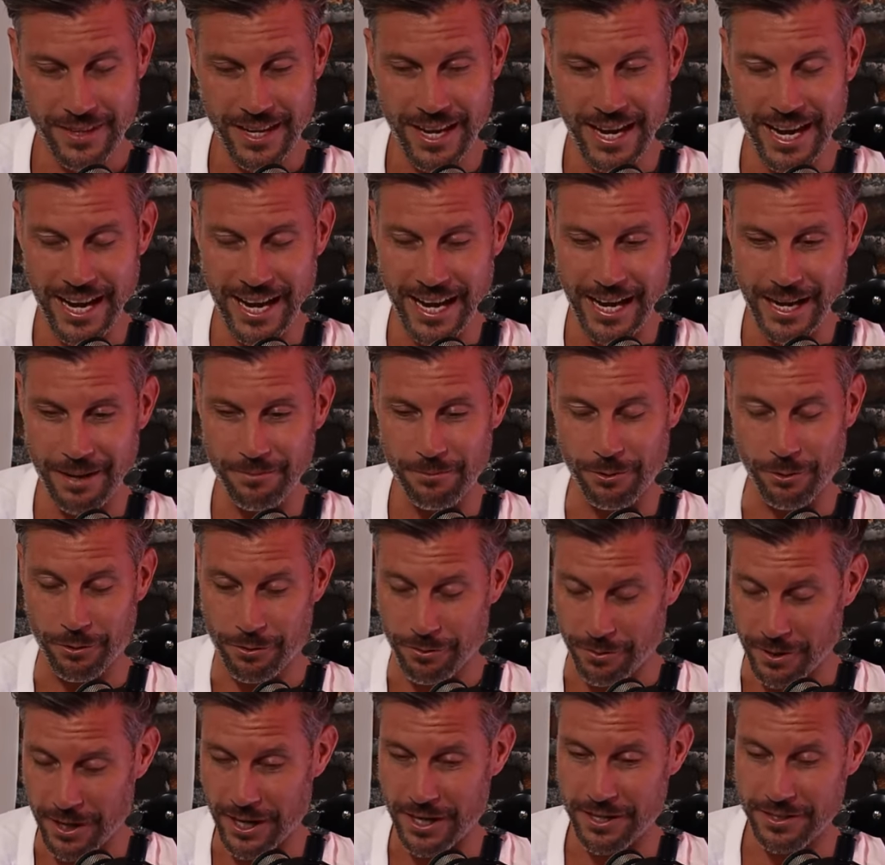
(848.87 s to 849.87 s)
um, or
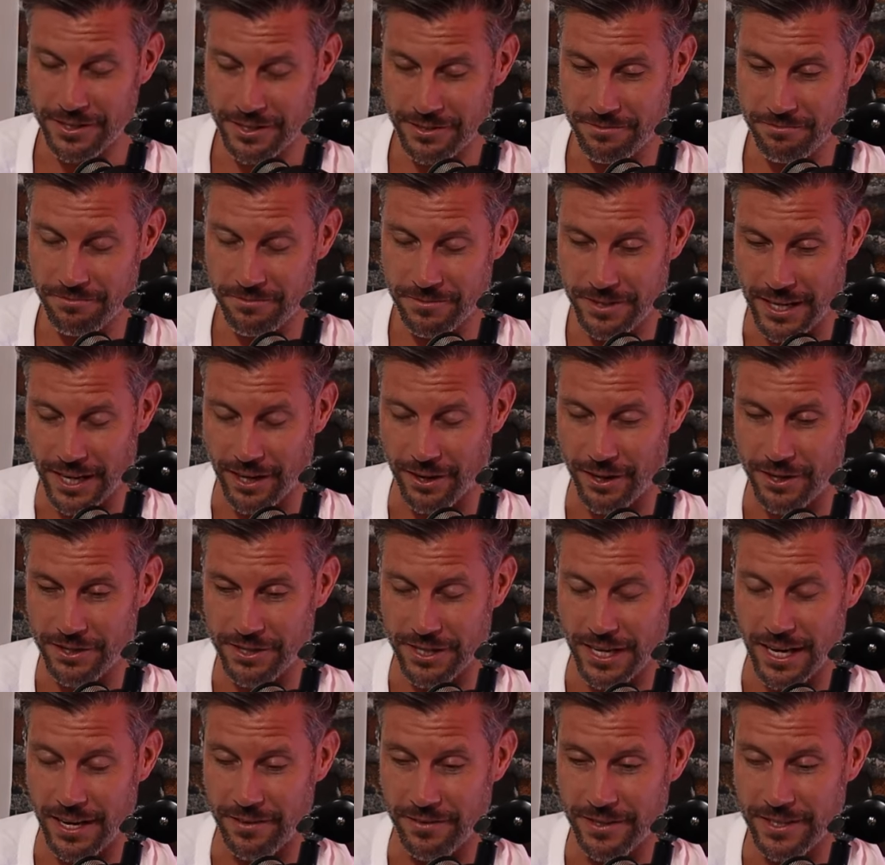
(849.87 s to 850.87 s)
three hours in daylight
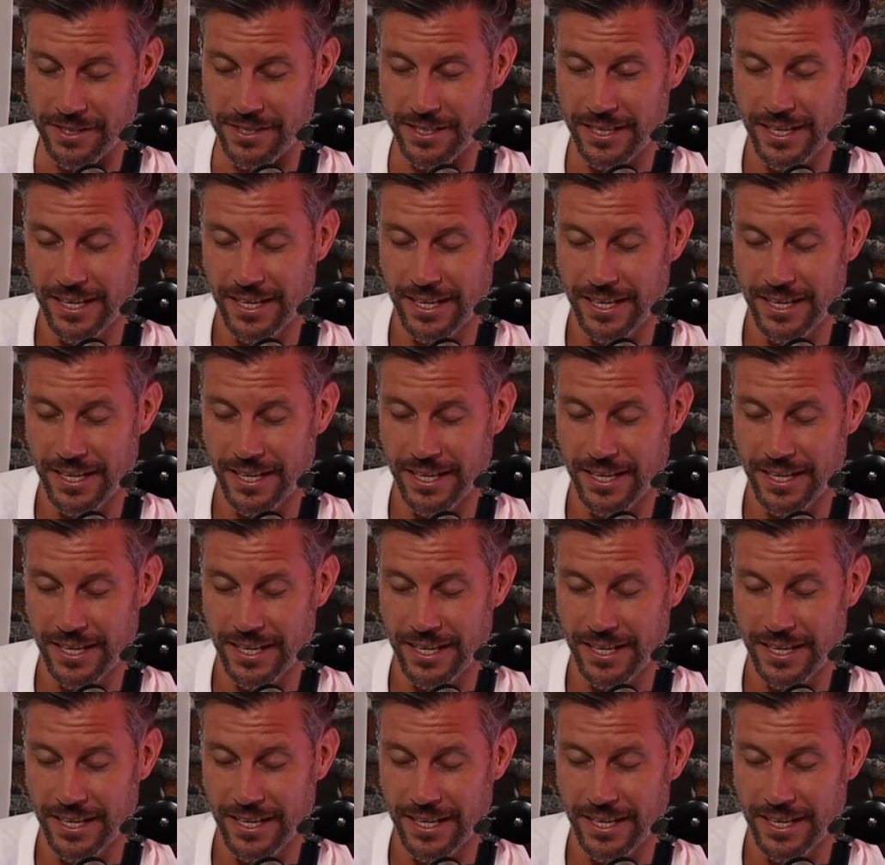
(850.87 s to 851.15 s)
savings.